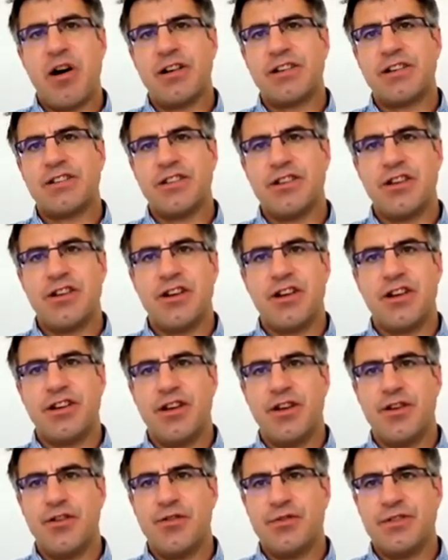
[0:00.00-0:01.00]
kit of
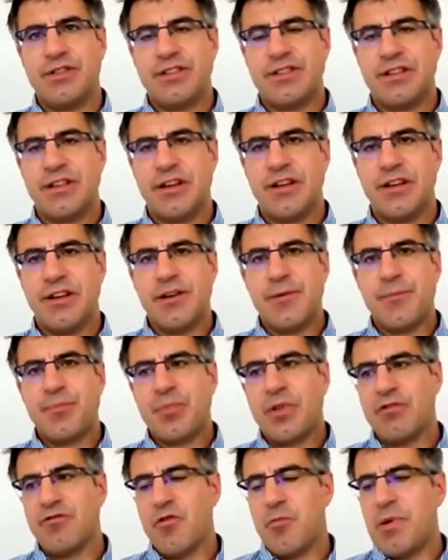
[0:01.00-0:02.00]
parts that you can
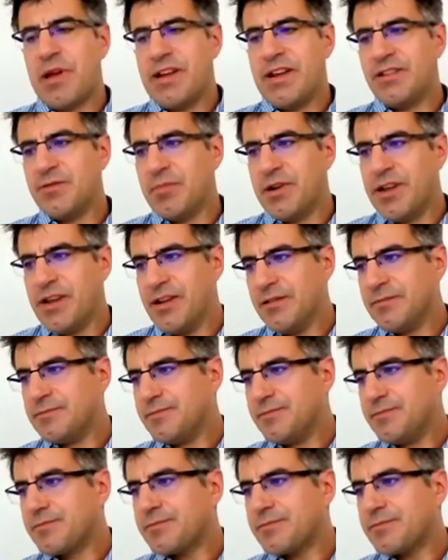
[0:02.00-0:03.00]
use repeatably.